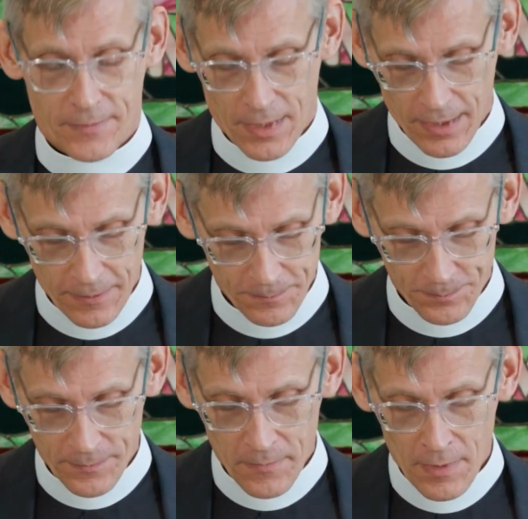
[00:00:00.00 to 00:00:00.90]

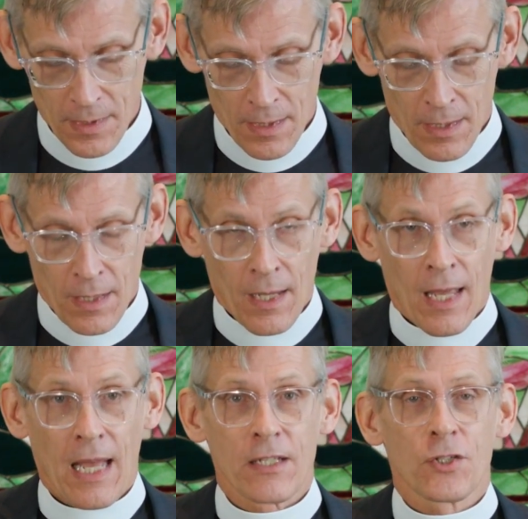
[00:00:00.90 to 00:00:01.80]

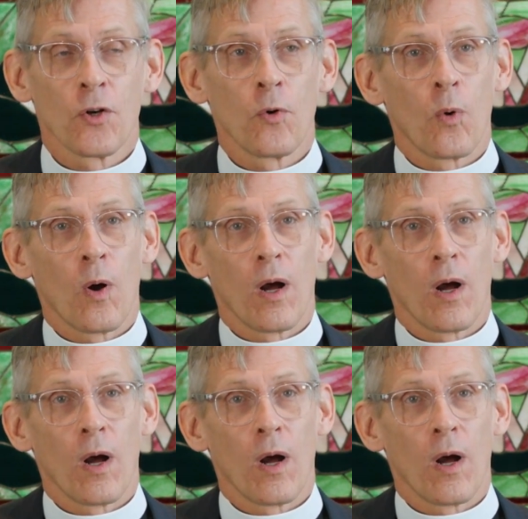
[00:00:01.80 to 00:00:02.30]
And so